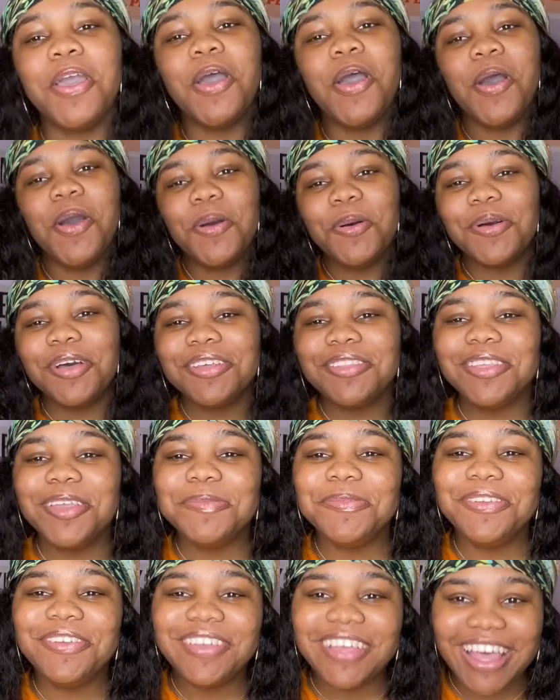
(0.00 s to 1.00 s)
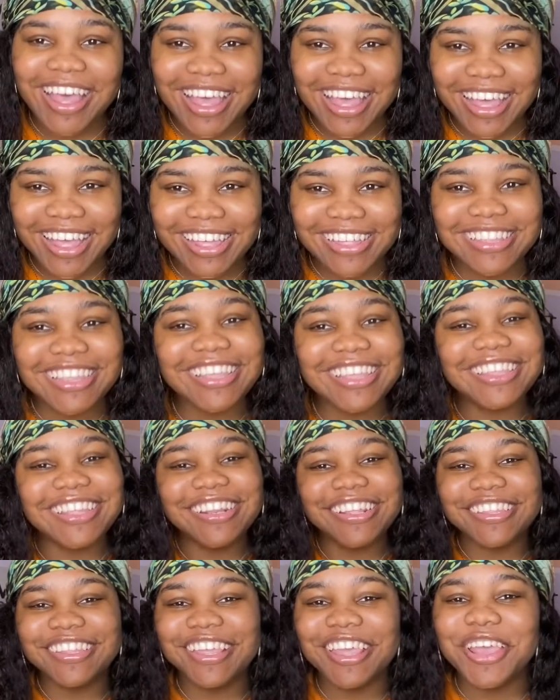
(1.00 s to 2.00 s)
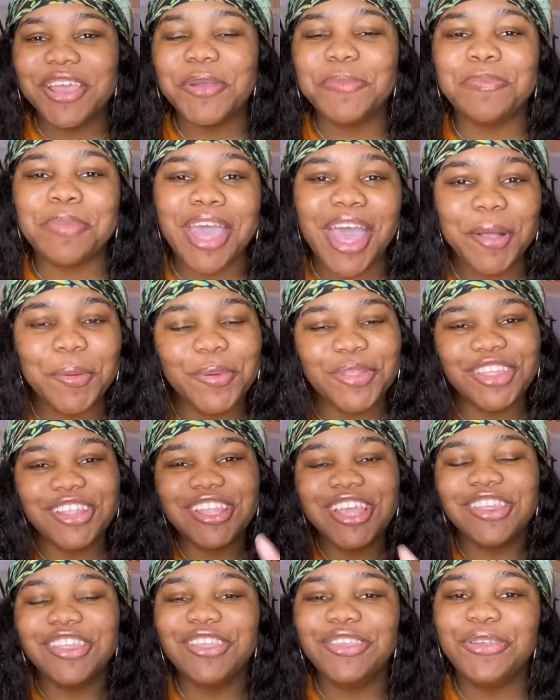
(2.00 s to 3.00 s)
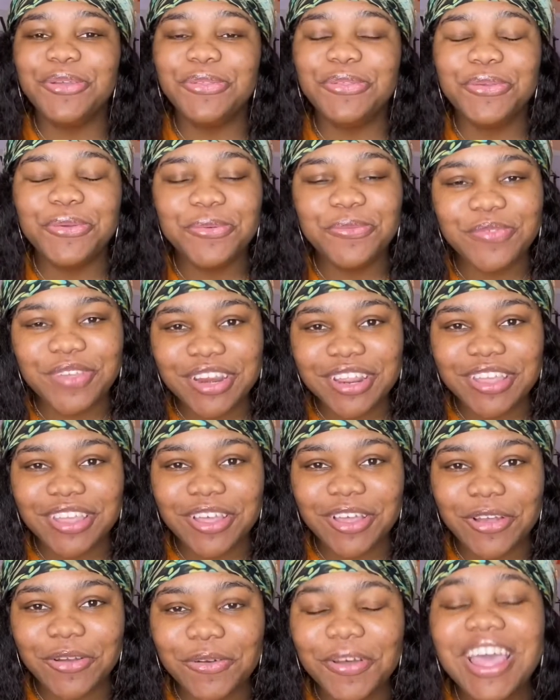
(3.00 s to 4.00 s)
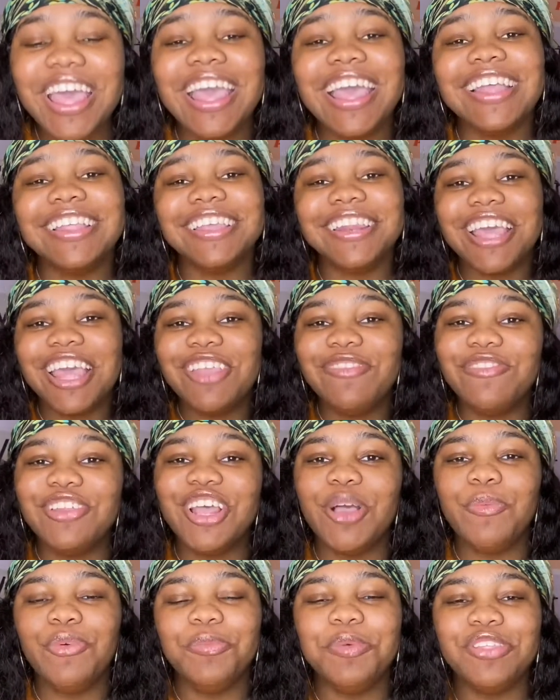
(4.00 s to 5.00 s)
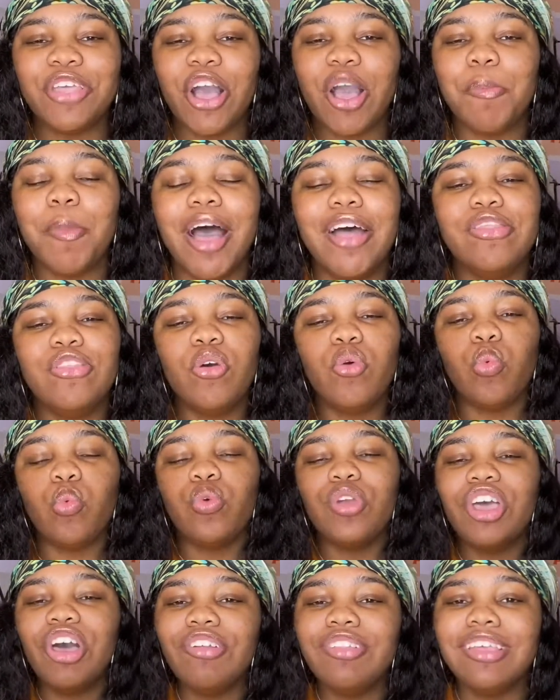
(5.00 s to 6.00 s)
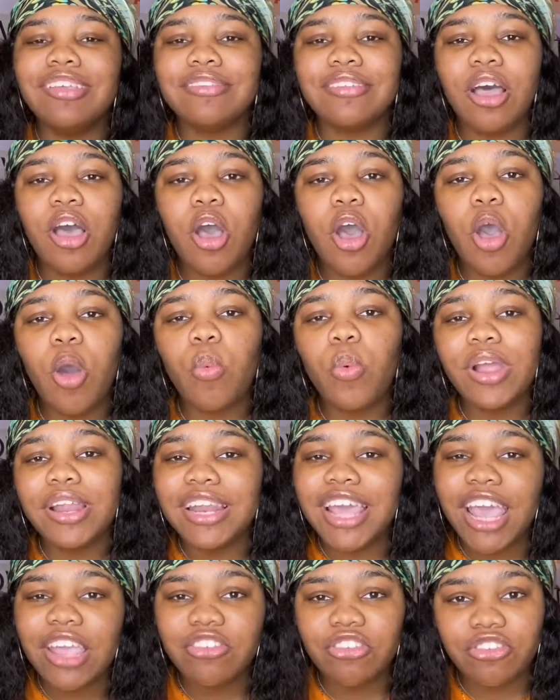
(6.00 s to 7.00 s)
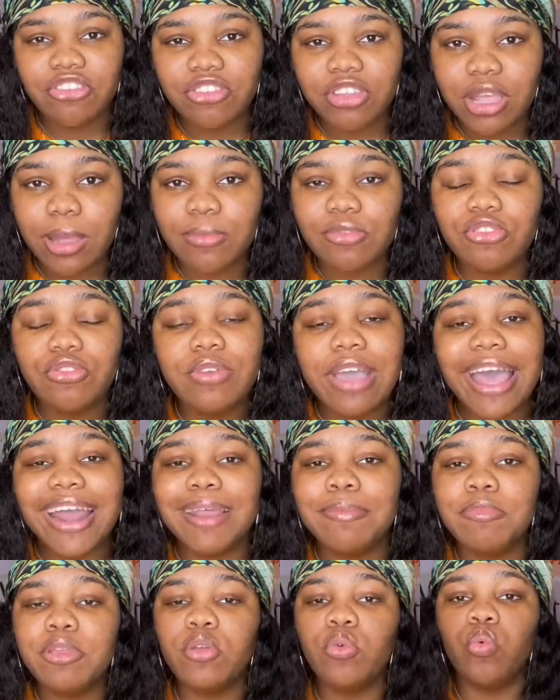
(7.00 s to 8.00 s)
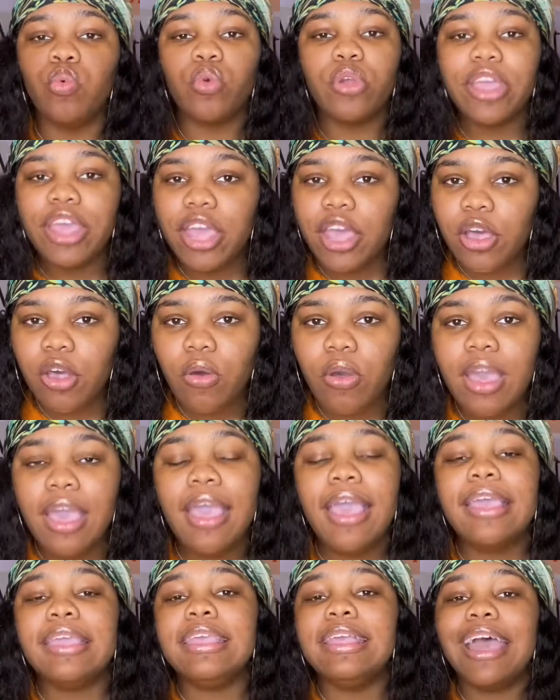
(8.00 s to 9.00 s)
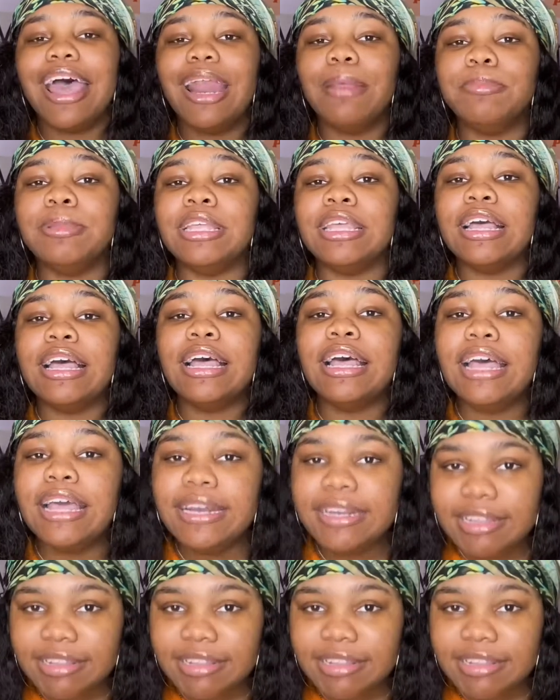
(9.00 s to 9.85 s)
What's up, you guys? It's Alyssa here, back with another YouTube video. In today's video, we'll be talking about the realness of relationships. You gotta be real, you gotta be honest.